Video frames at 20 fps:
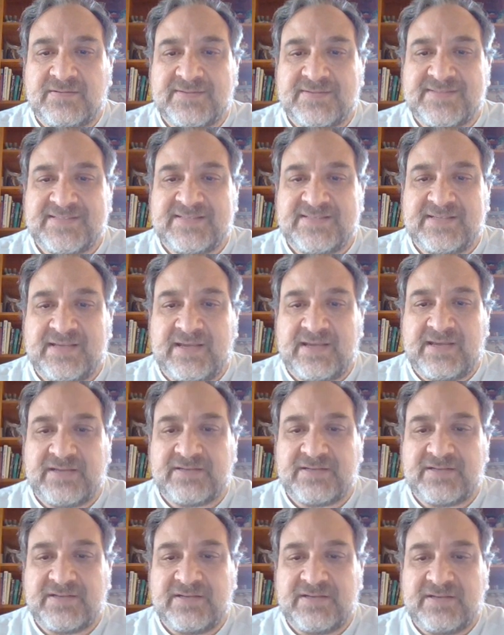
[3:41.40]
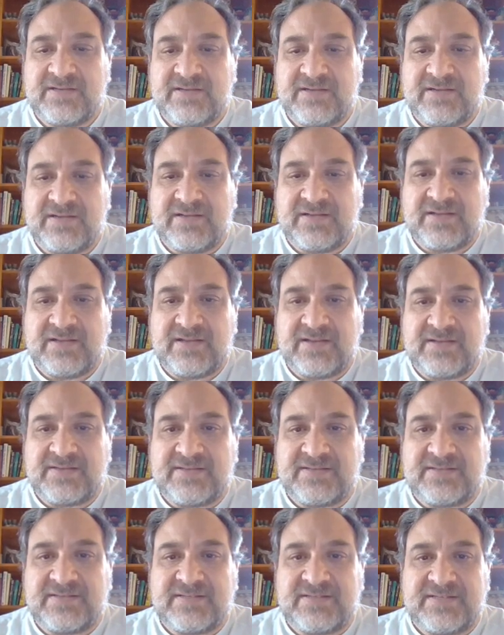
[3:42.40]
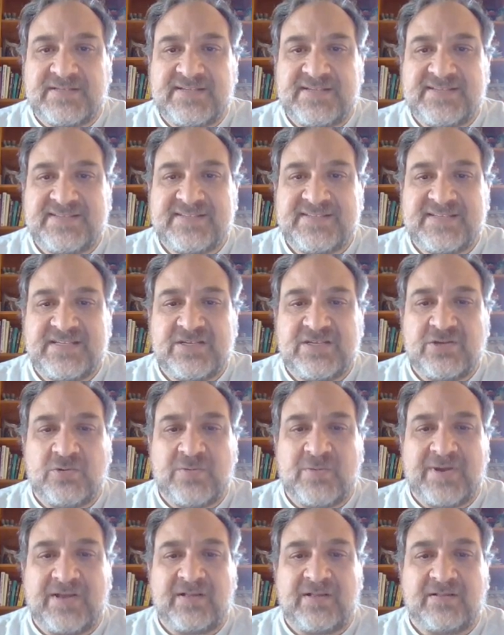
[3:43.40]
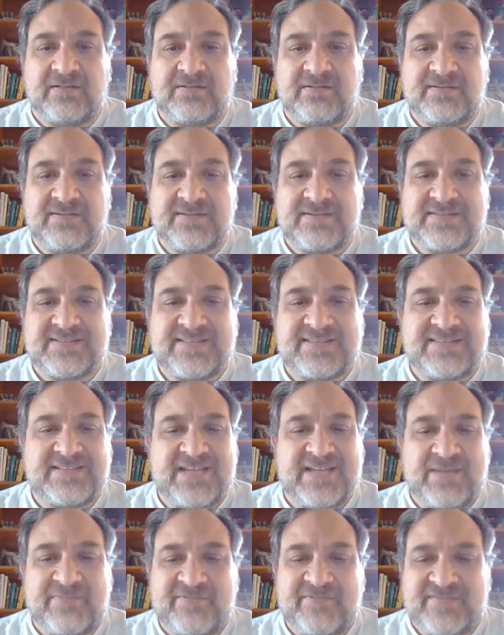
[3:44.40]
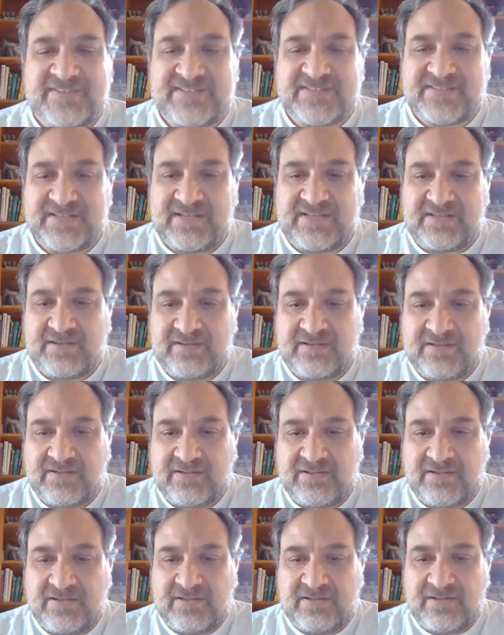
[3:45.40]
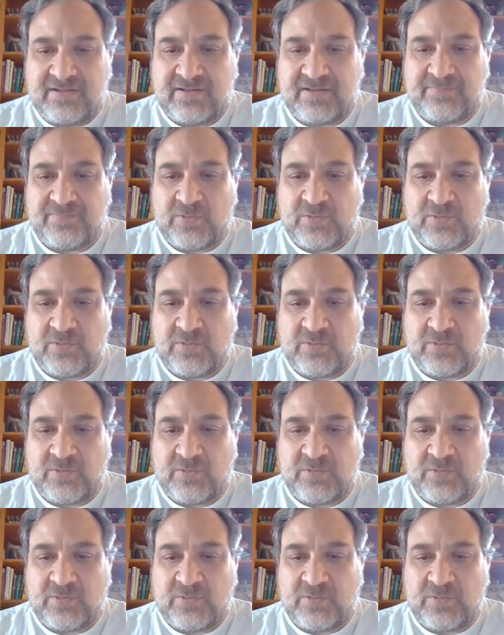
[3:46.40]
Z8. TZUL. Is that the name of a city? Oh,